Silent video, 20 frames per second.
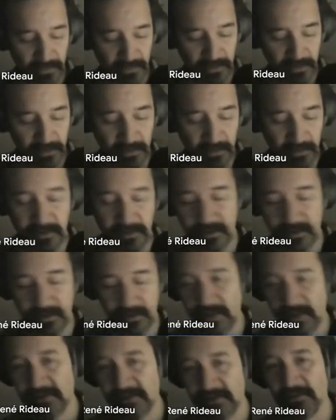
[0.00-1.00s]

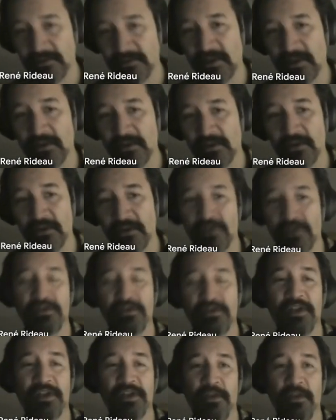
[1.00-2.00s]
that's what I wanted to
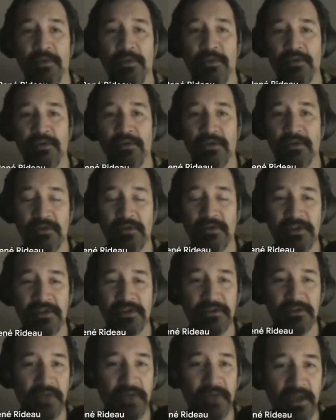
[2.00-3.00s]
say about this
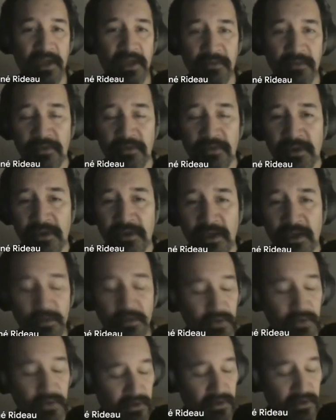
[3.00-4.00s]
try library, and
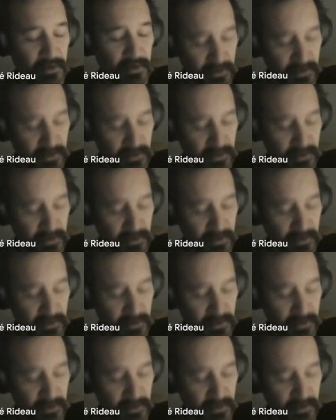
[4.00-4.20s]
we're